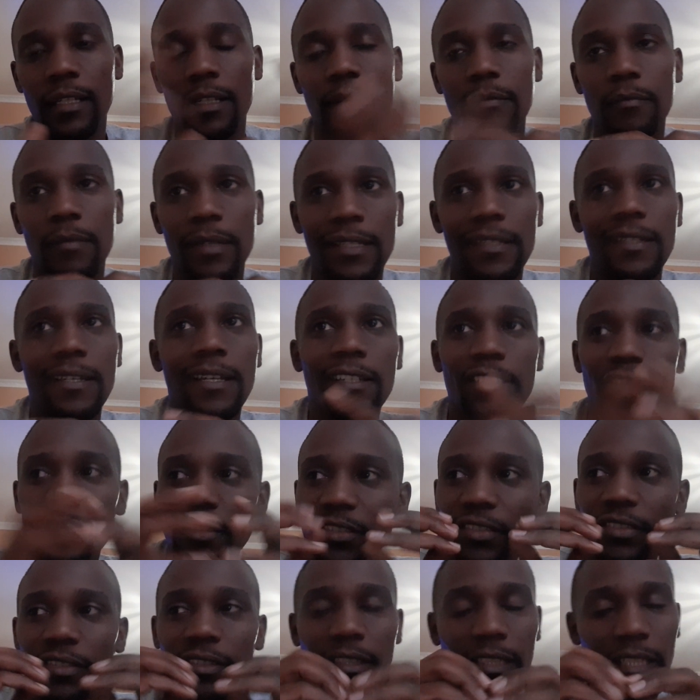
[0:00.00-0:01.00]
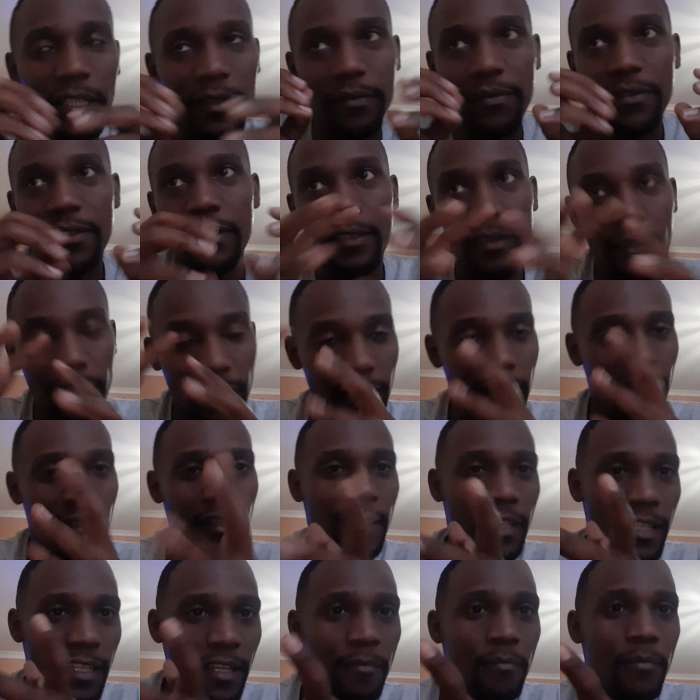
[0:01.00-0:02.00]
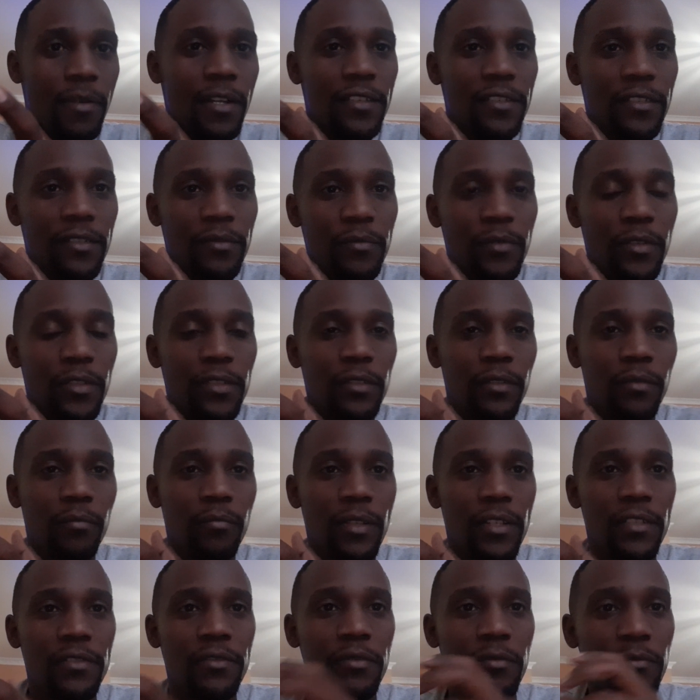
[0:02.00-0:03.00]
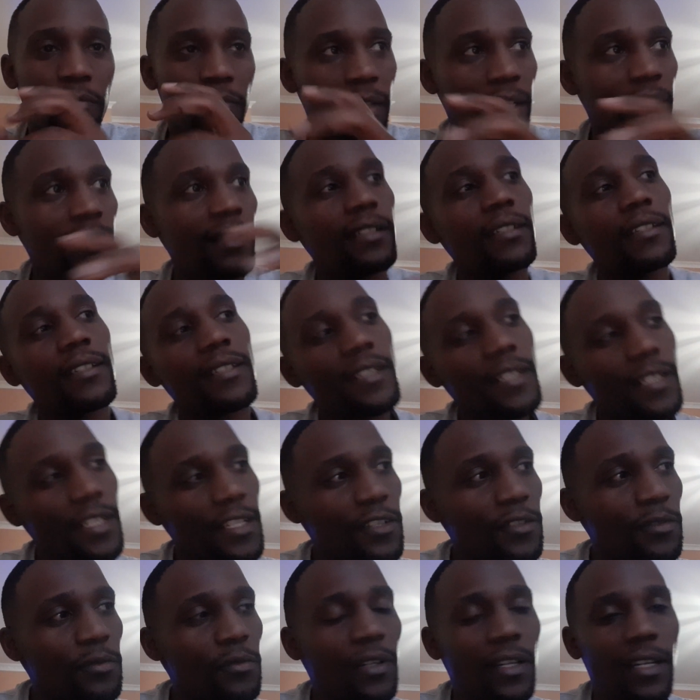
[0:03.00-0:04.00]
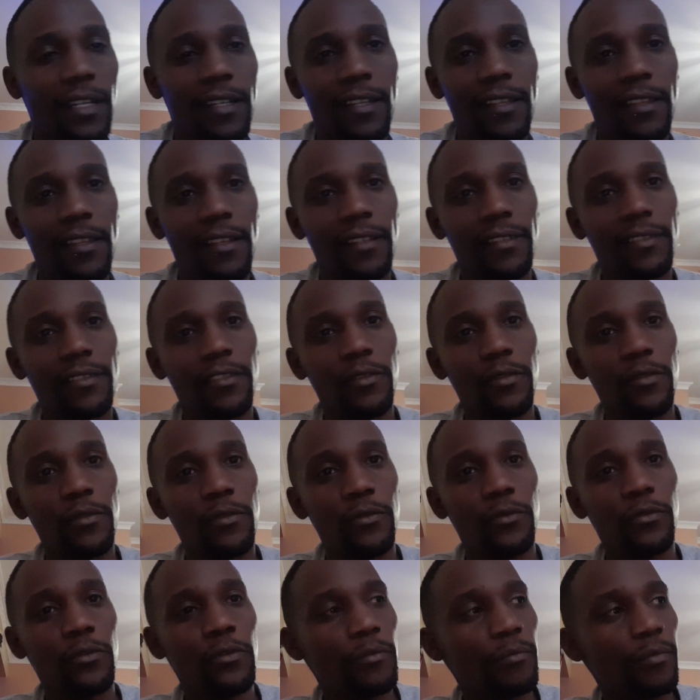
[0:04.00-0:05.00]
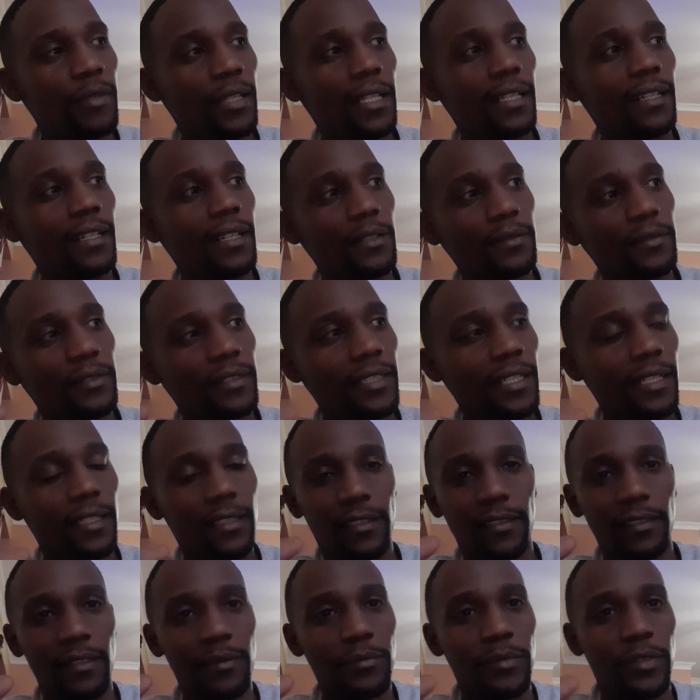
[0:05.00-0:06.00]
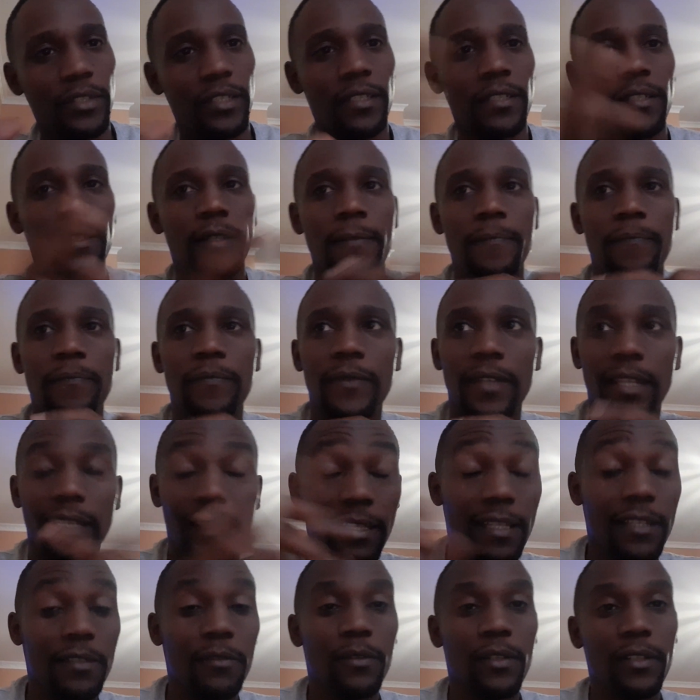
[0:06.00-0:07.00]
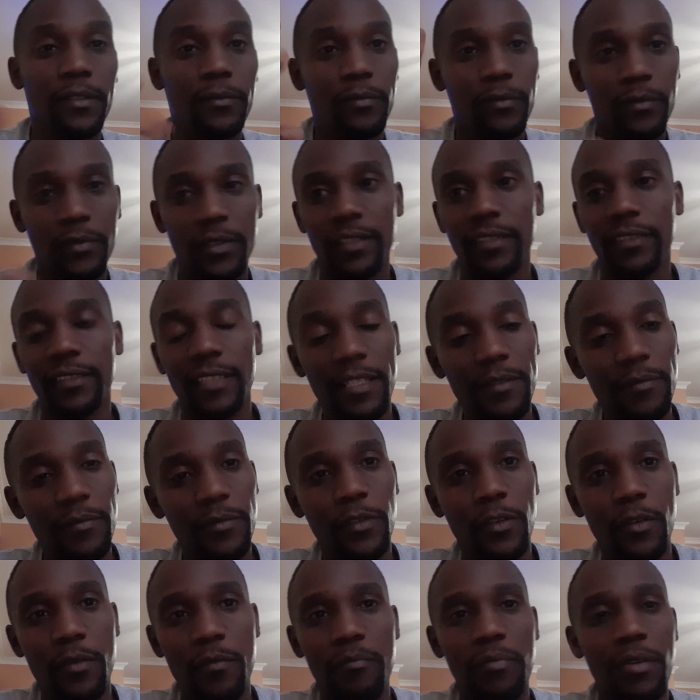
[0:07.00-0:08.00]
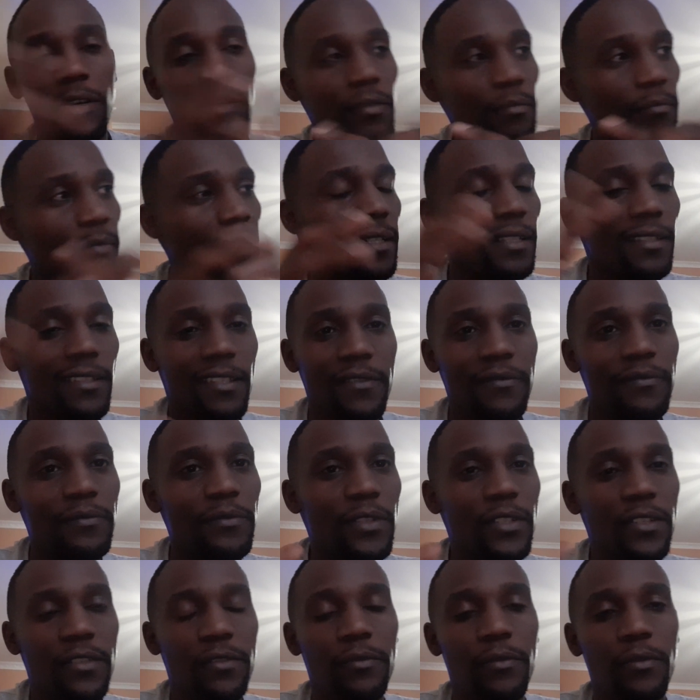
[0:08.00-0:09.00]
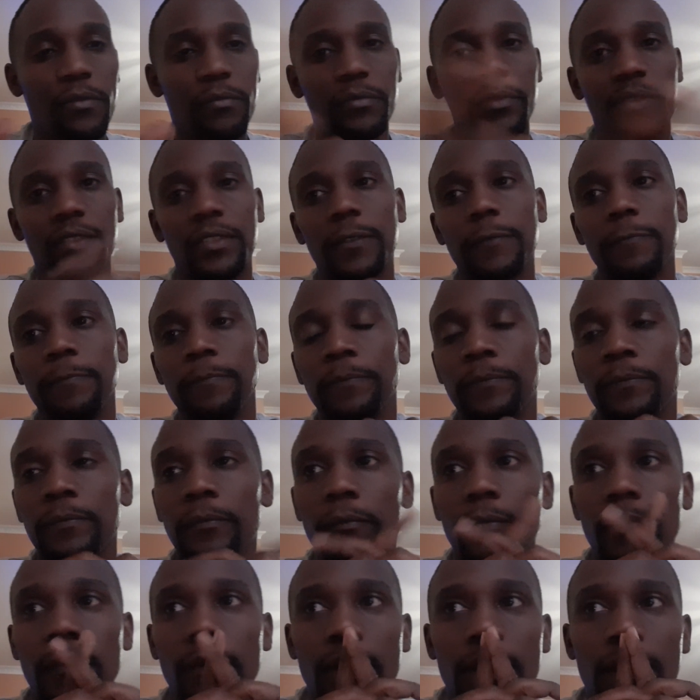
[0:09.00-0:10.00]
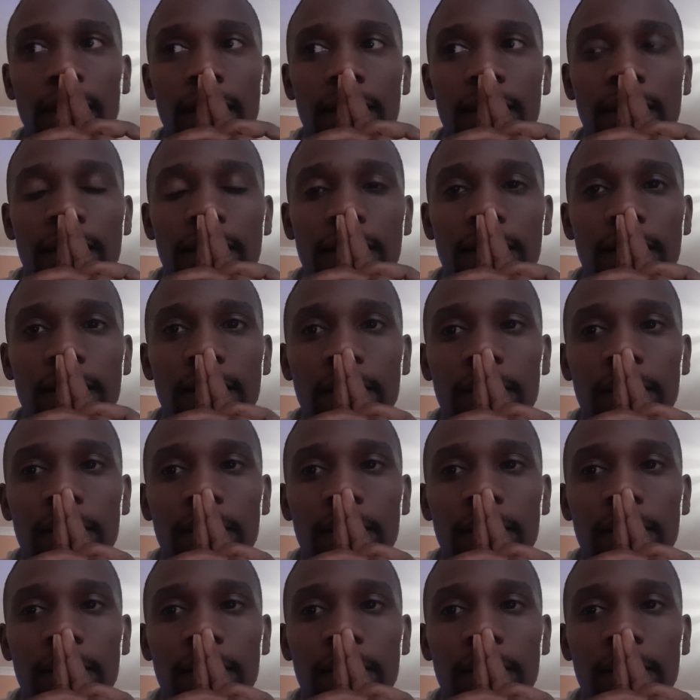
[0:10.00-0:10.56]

my dad just left their matrimonial bedroom and took another room, like outside somewhere, and they were in the same compound but different rooms. And